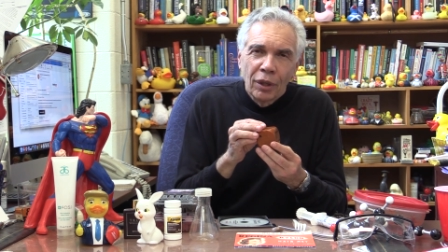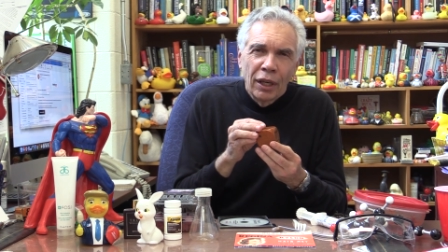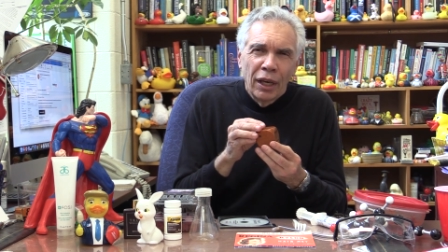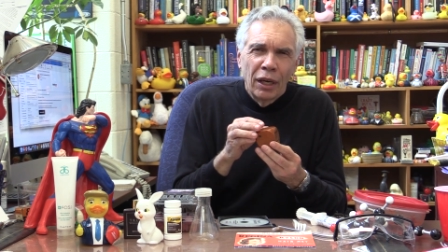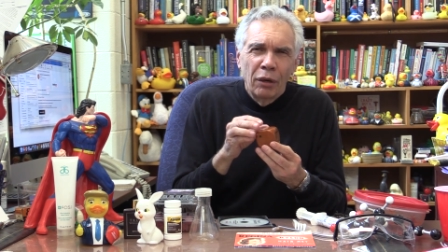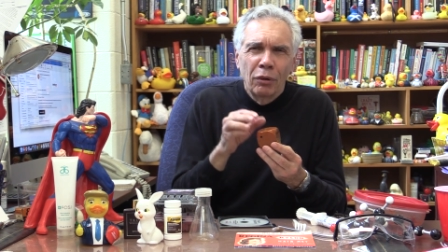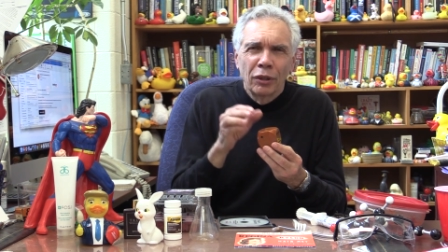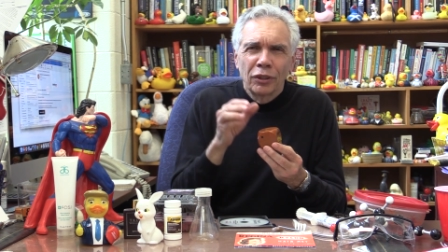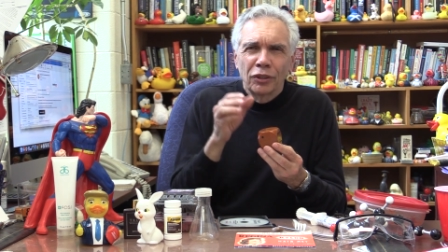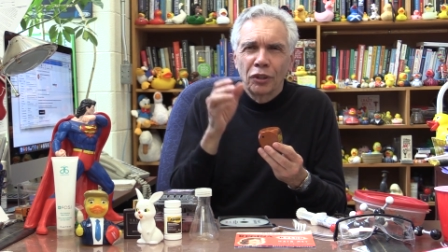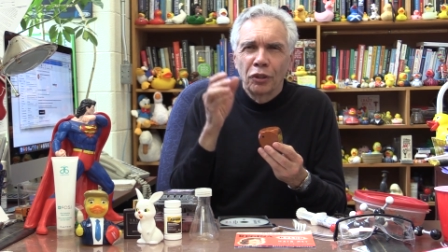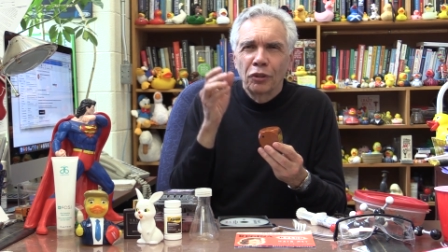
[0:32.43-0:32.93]
It
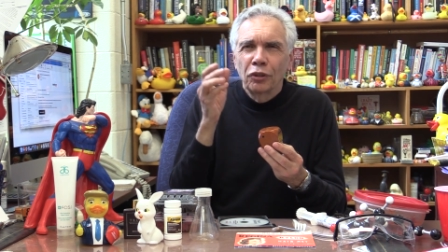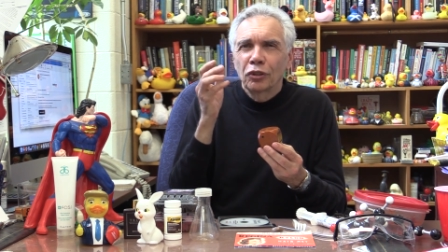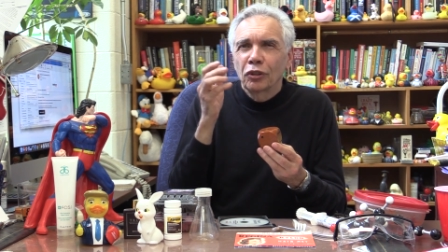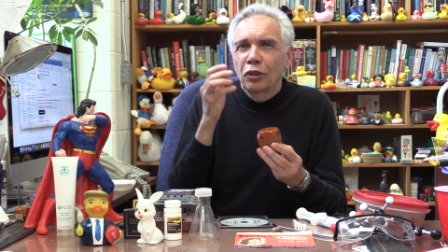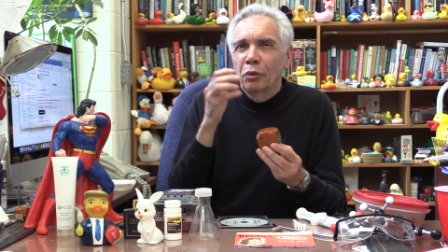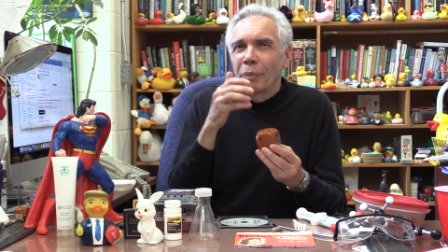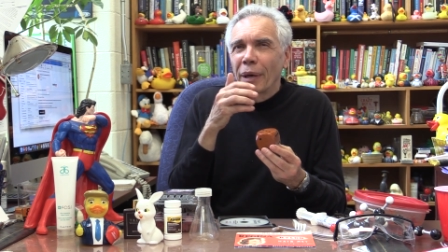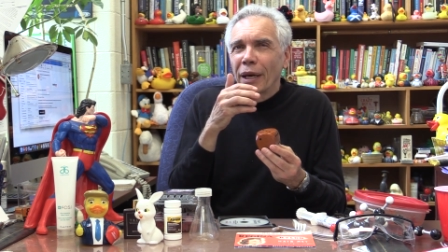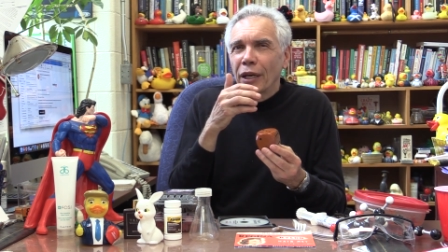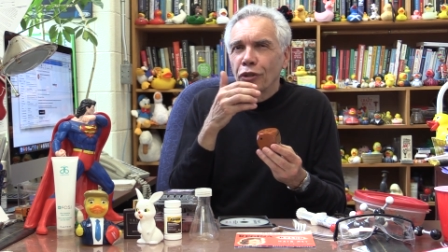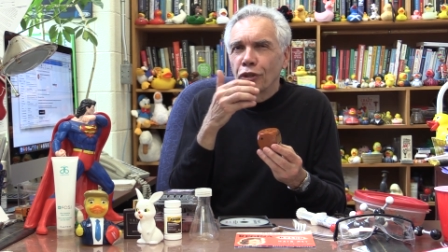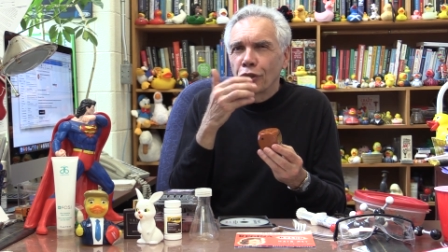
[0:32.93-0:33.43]
was used
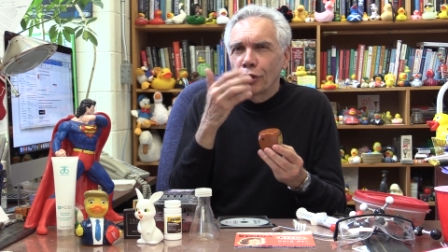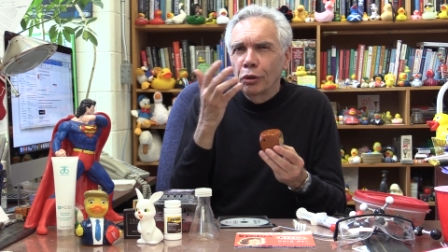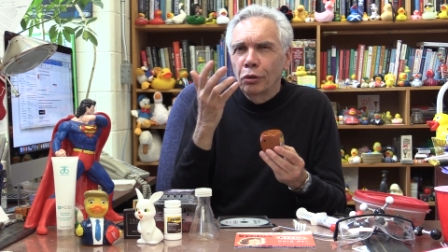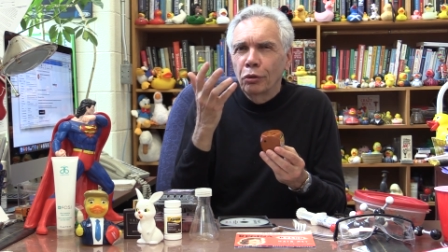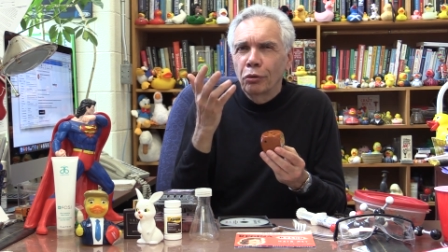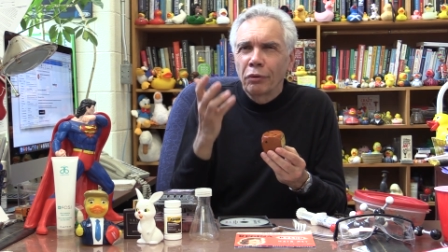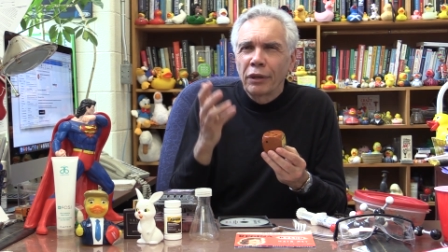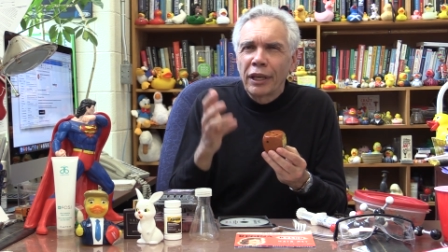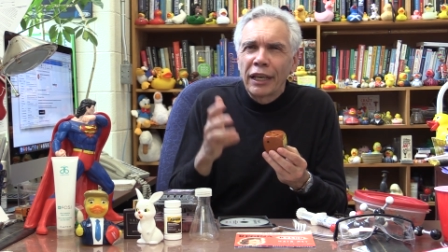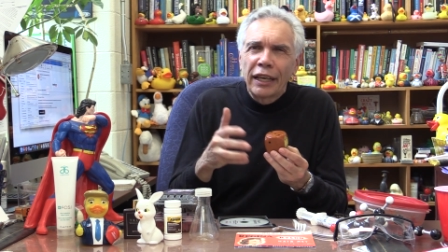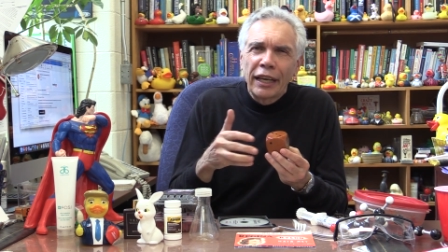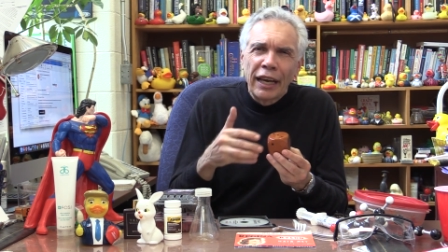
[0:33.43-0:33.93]
to make
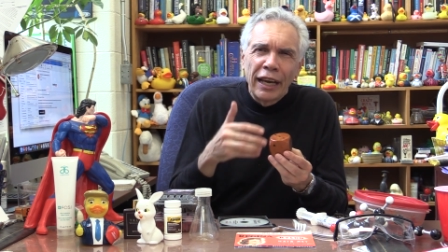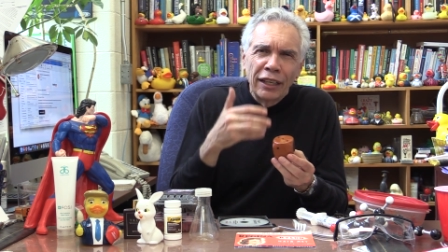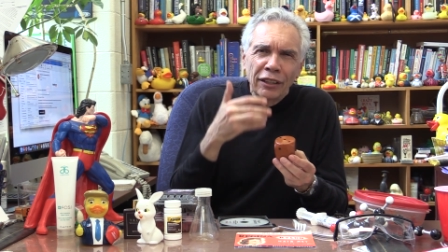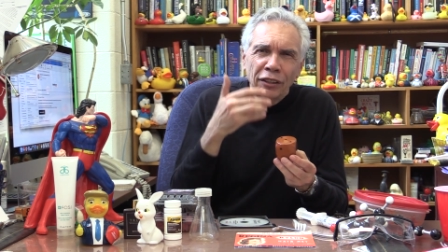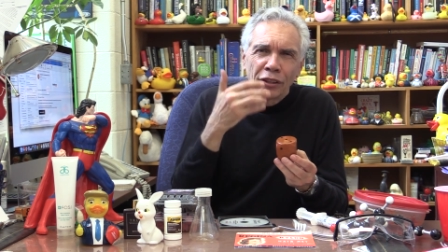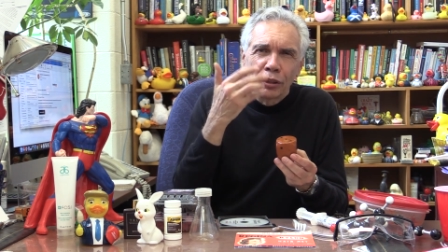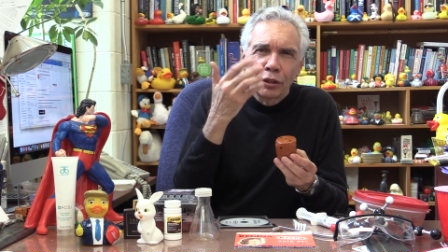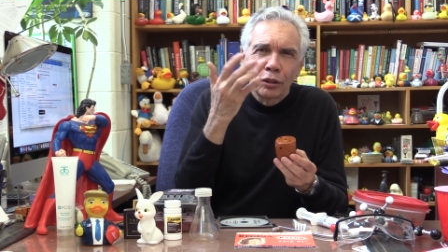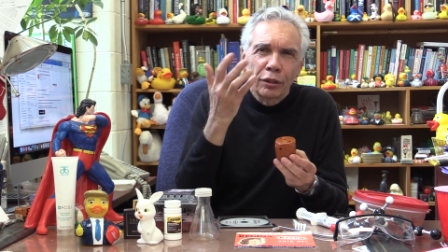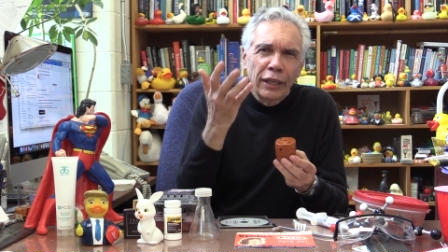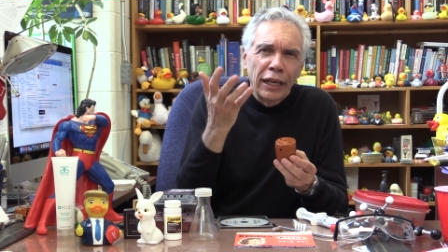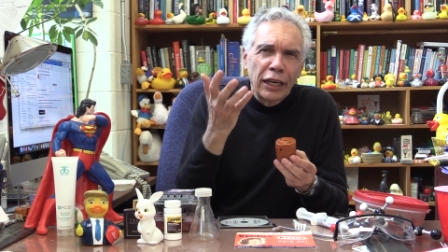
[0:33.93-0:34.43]
jewelry,
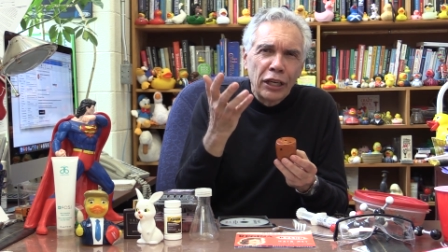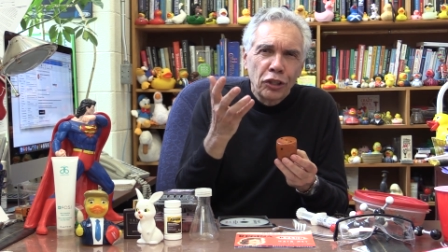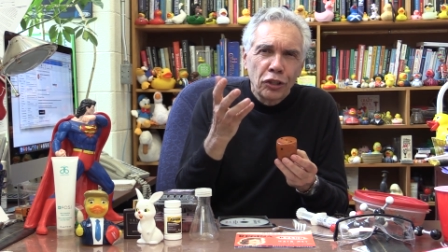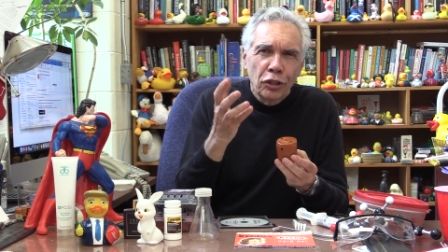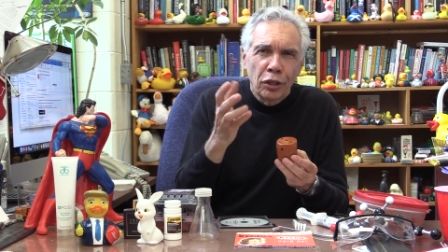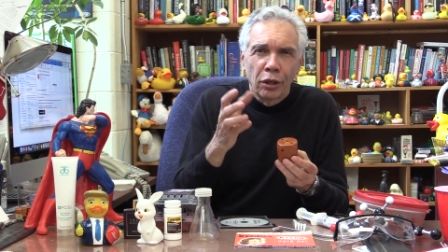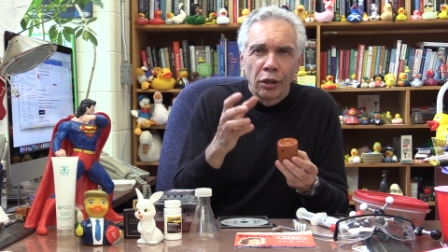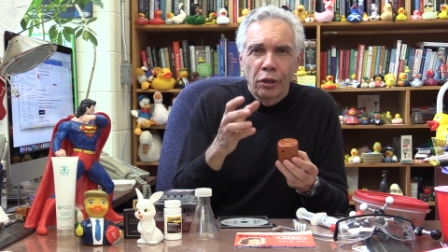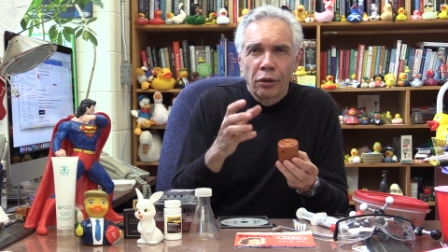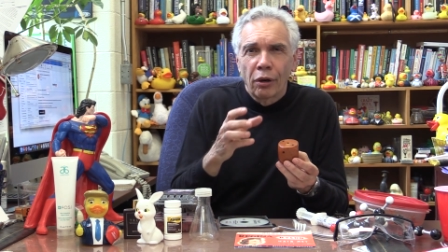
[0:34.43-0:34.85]
insulation